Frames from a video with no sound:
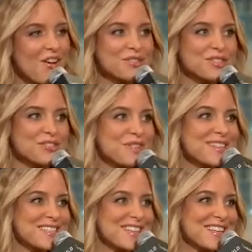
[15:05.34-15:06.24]
Oh, it's
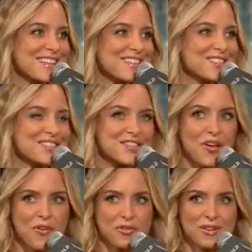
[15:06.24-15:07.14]
crazy. It's
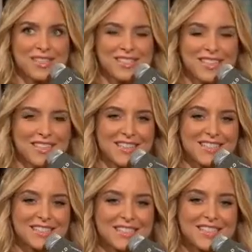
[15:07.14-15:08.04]
so crazy.
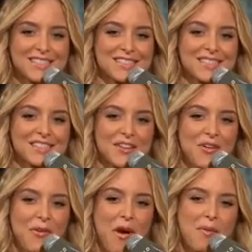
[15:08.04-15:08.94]
It's like, you
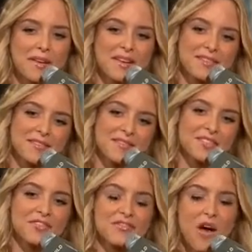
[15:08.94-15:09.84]
know, I mean,
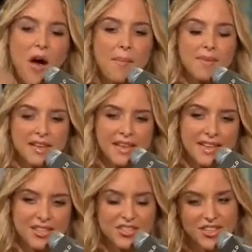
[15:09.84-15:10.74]
you're
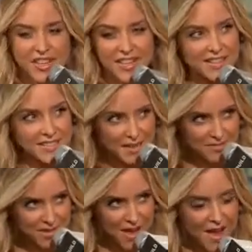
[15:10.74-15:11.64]
vomiting and shitting at the
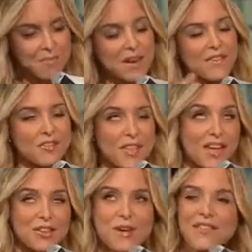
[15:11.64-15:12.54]
same time. But after
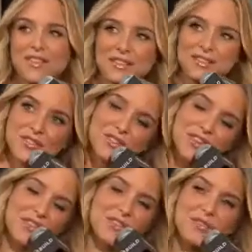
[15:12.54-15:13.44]
that, you have this,
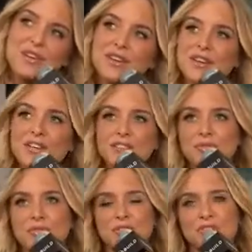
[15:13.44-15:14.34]
you know,
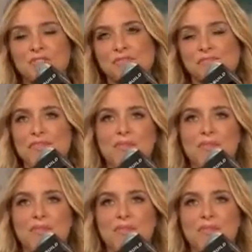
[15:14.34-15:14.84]
sort of